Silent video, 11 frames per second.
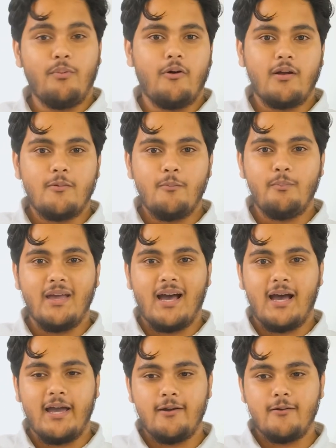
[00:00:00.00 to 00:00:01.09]
part
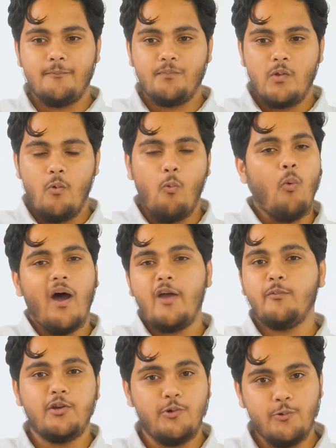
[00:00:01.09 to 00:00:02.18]
behind why
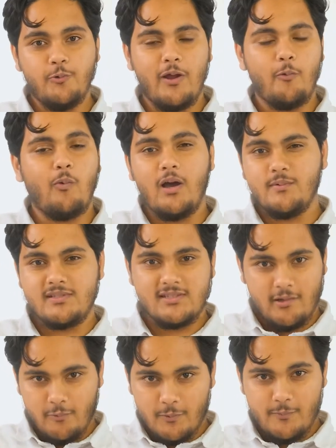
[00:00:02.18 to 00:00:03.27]
we do and why we
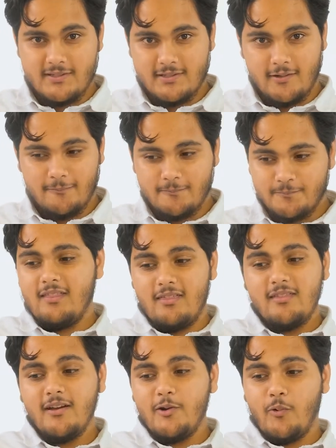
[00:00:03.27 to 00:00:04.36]
sell what we sell. The
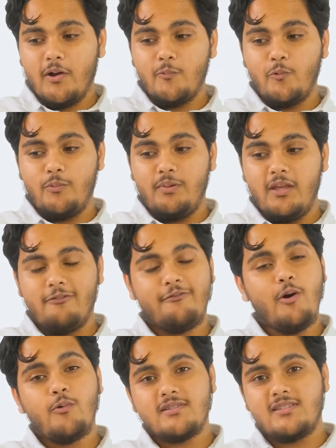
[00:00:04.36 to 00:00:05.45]
third one would be
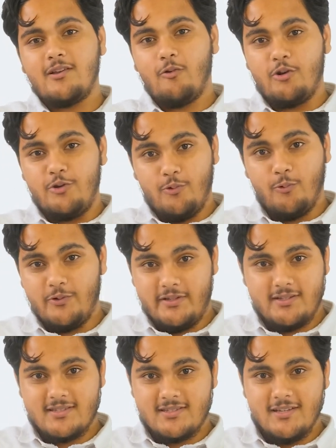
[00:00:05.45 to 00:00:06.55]
focusing on your
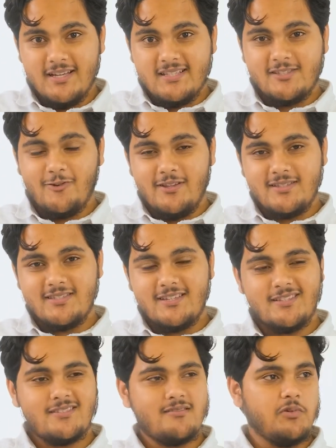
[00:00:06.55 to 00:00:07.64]
audience. So this
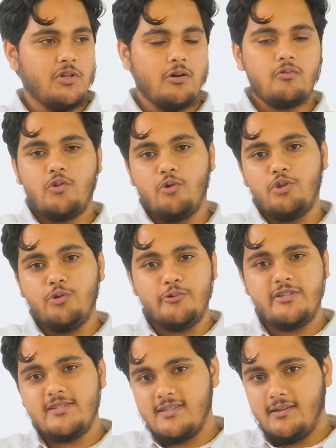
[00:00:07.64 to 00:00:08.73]
is, your
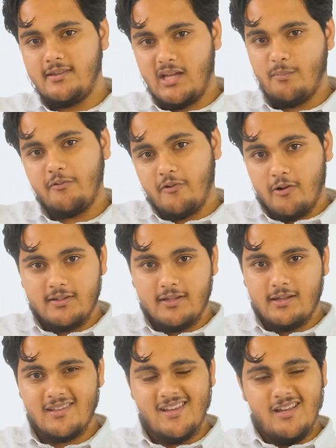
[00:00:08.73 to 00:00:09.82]
UGC type of
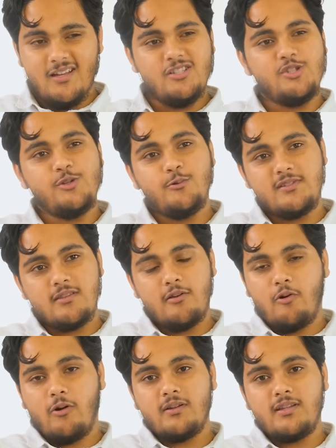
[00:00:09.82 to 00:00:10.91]
content. It's using the
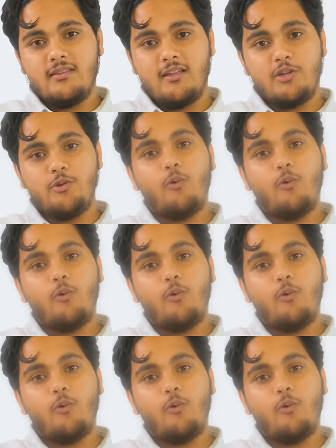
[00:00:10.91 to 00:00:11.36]
content that your